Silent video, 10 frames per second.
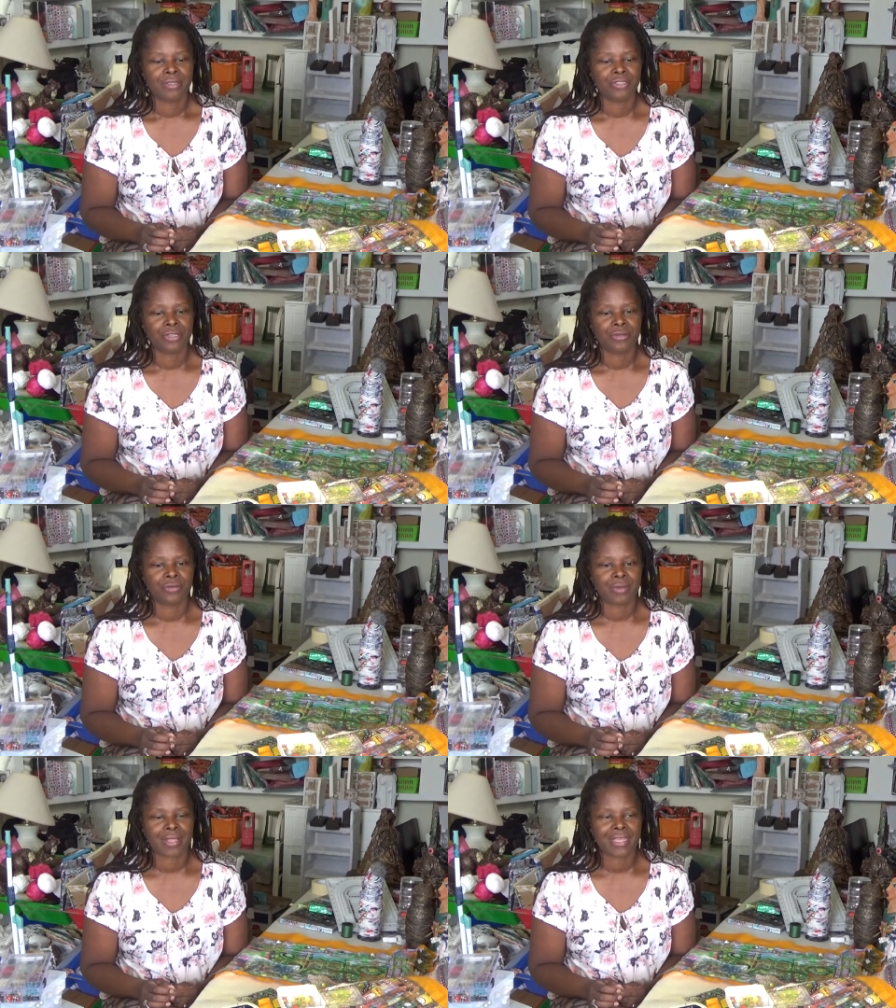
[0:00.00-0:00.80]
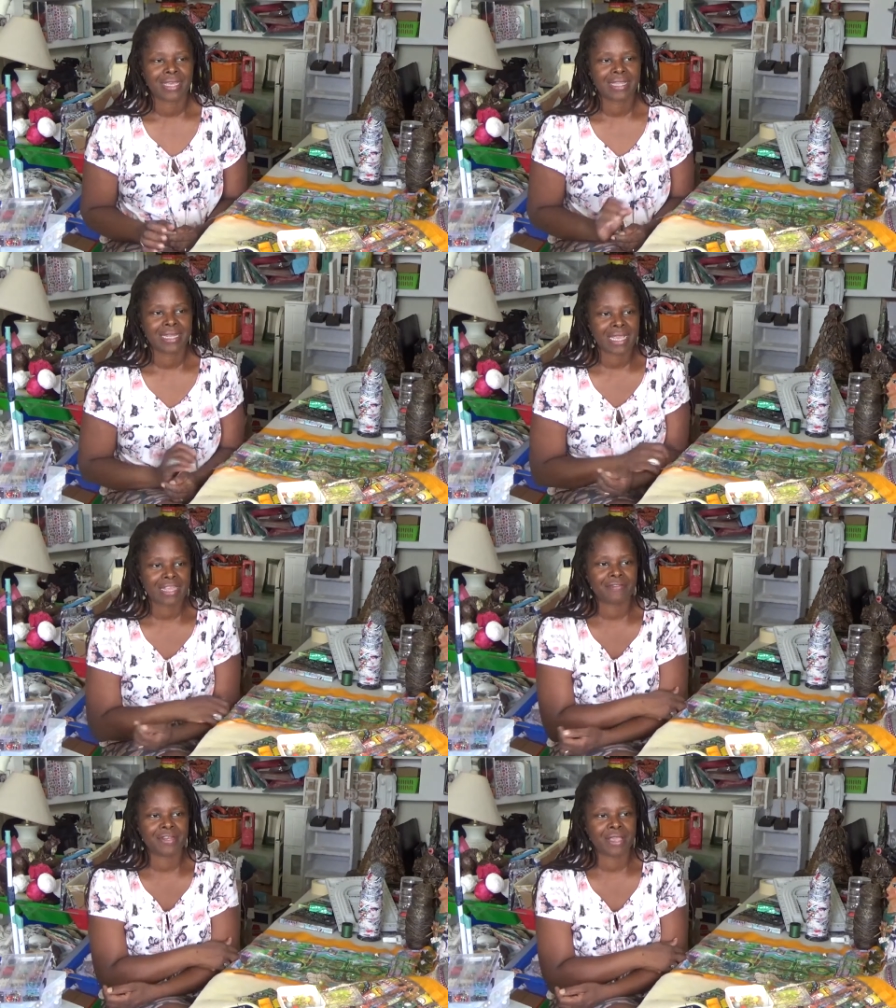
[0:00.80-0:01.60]
do, I think, in the
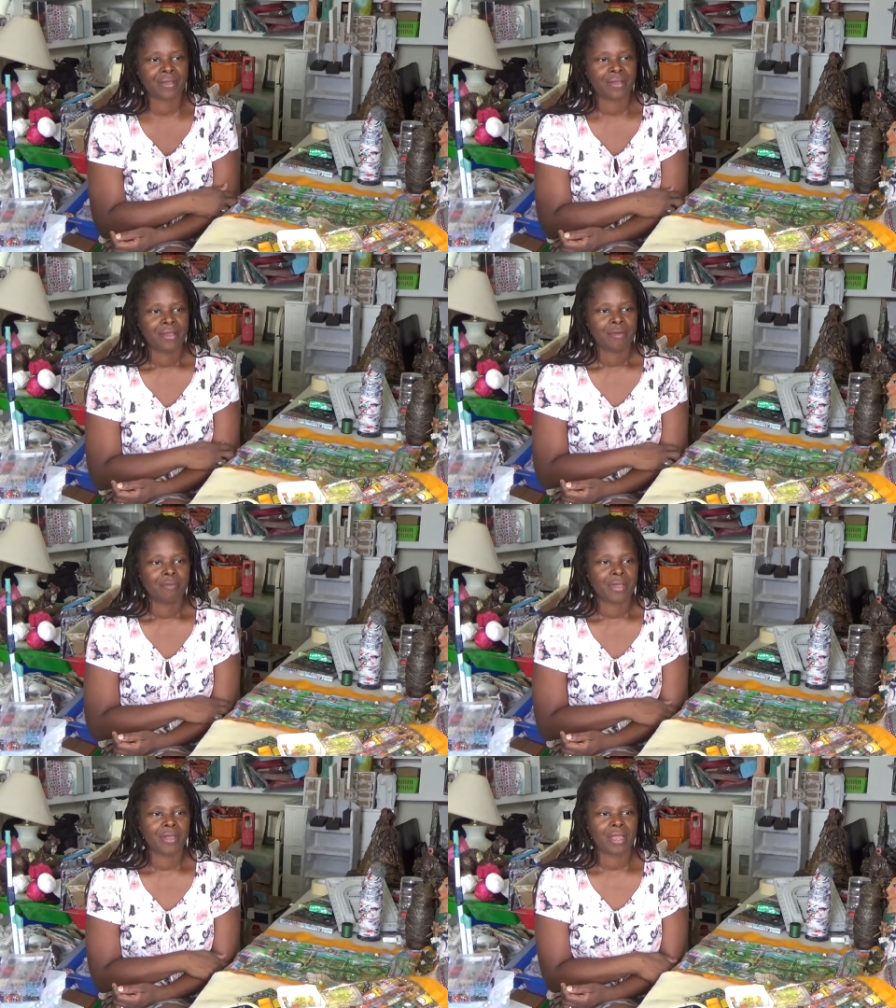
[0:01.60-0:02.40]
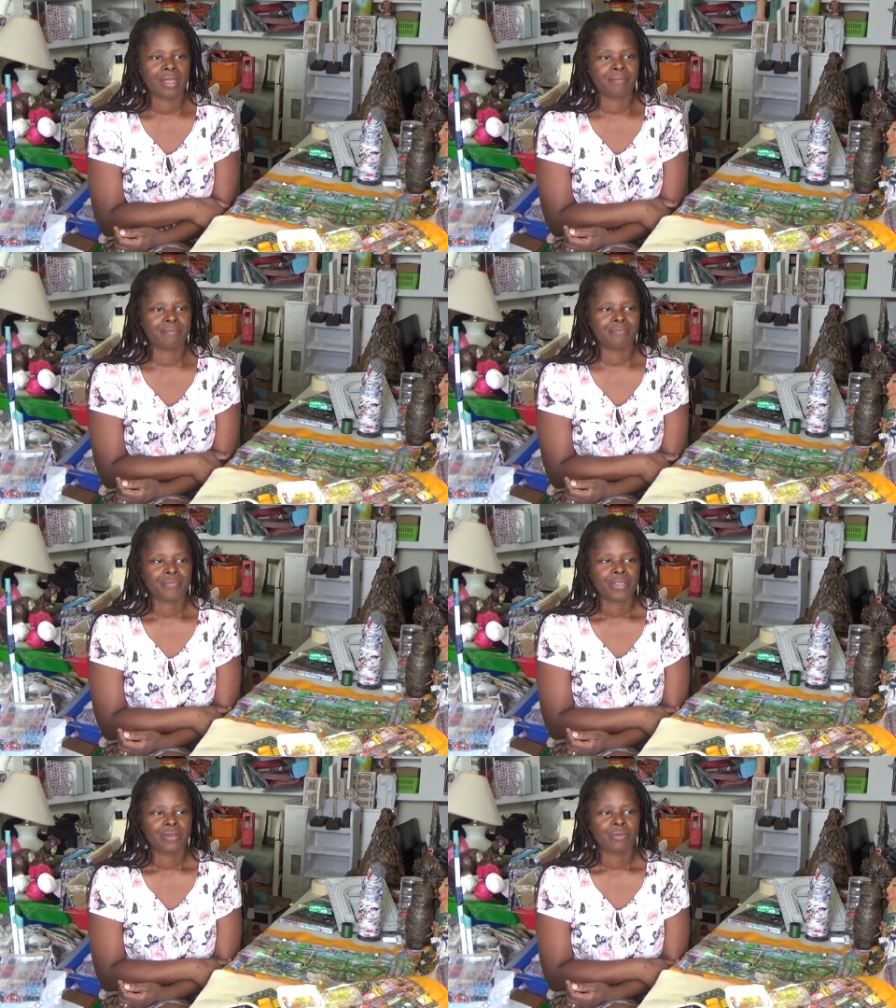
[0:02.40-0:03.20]
next video. But
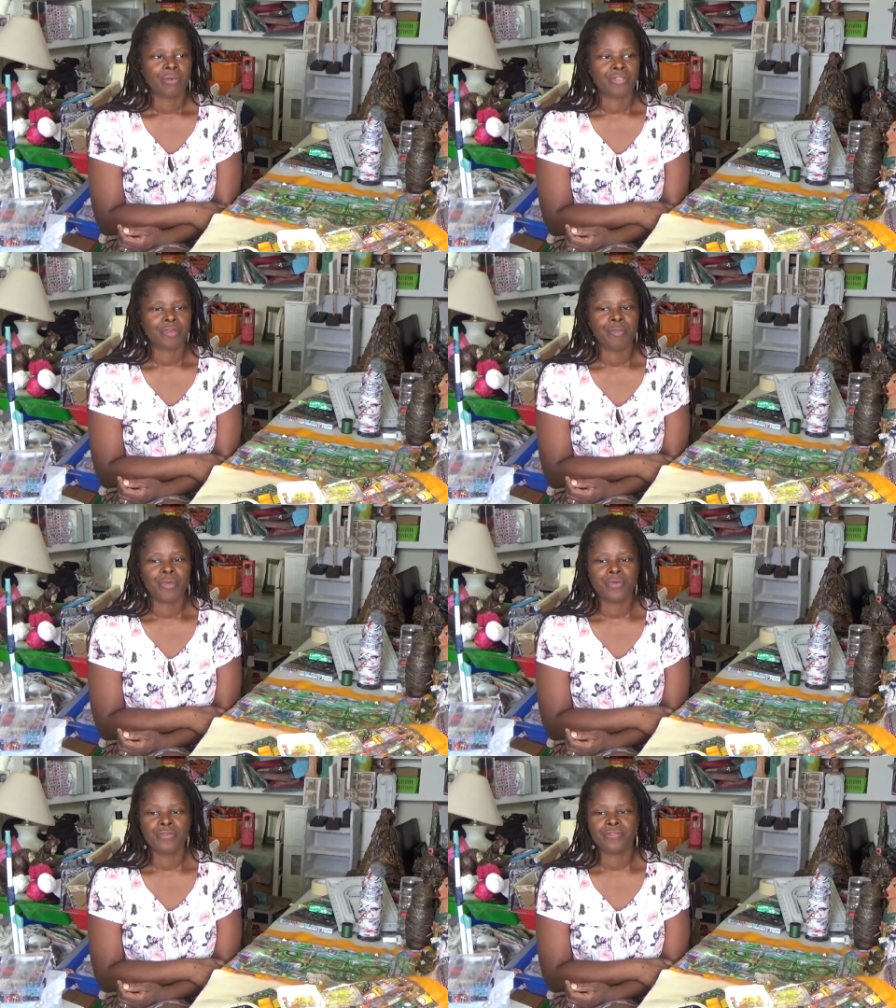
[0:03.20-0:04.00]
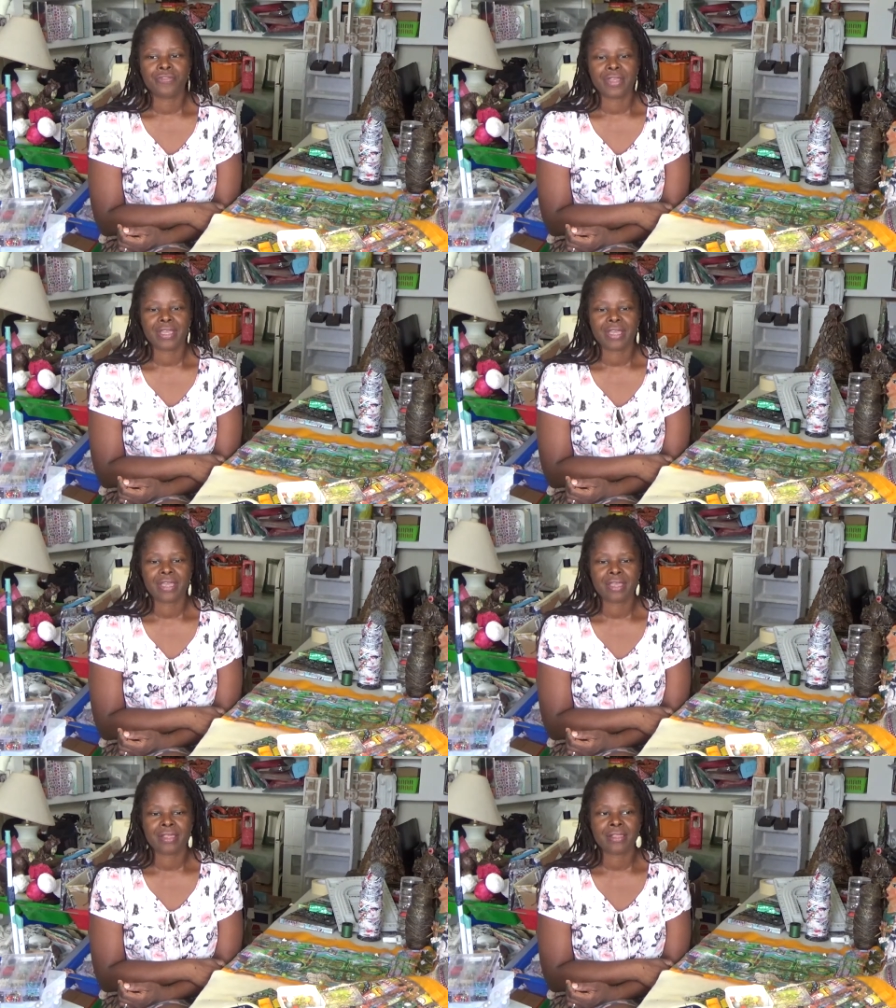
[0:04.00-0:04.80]
what the move
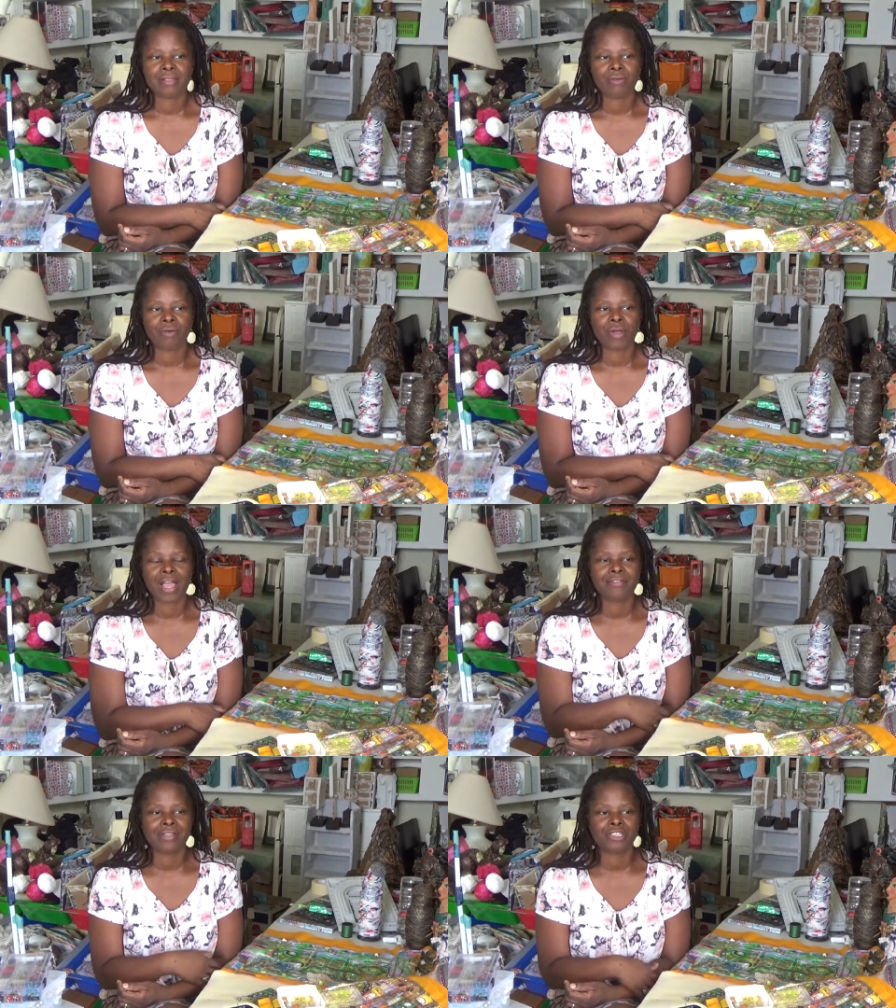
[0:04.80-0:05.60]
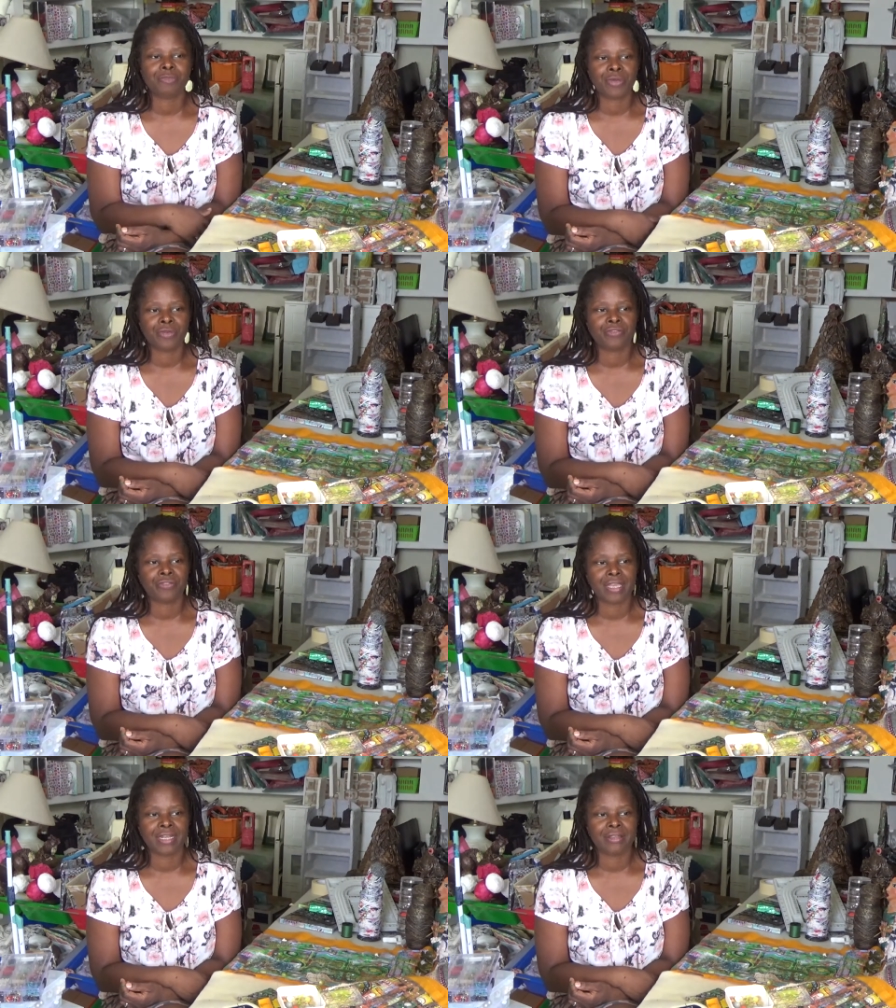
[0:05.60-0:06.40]
has, or having to
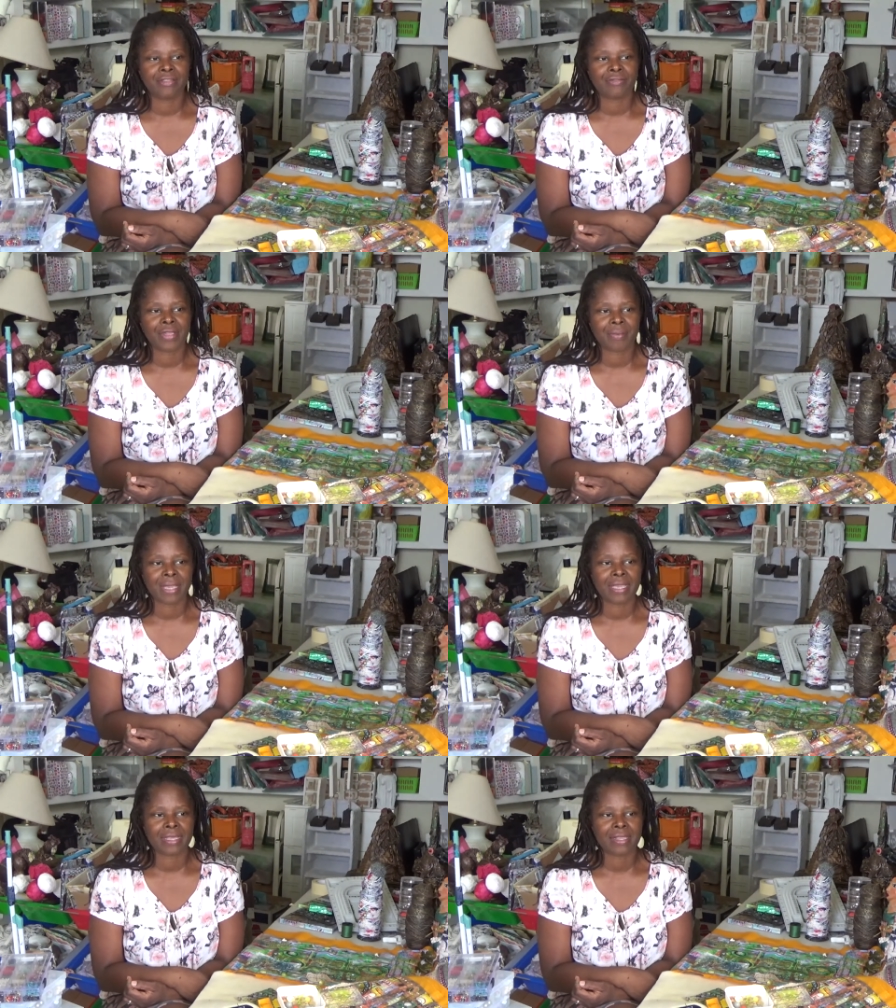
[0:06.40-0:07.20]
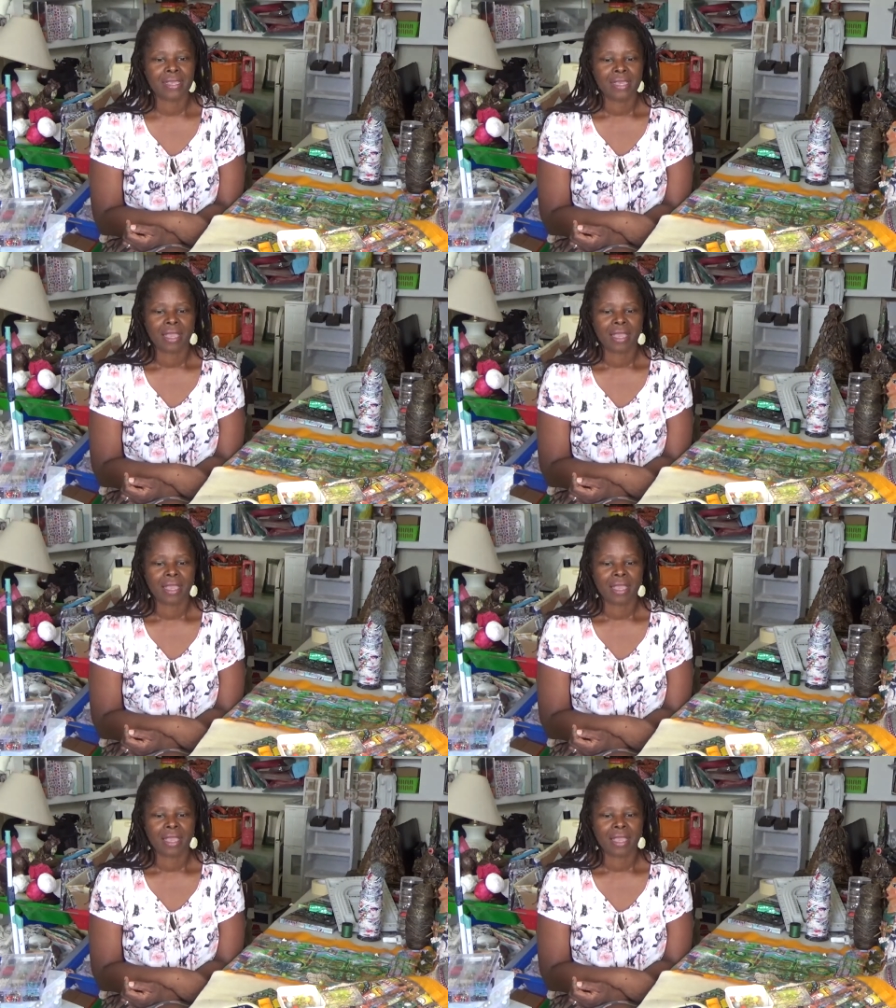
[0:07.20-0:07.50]
move in 3 weeks,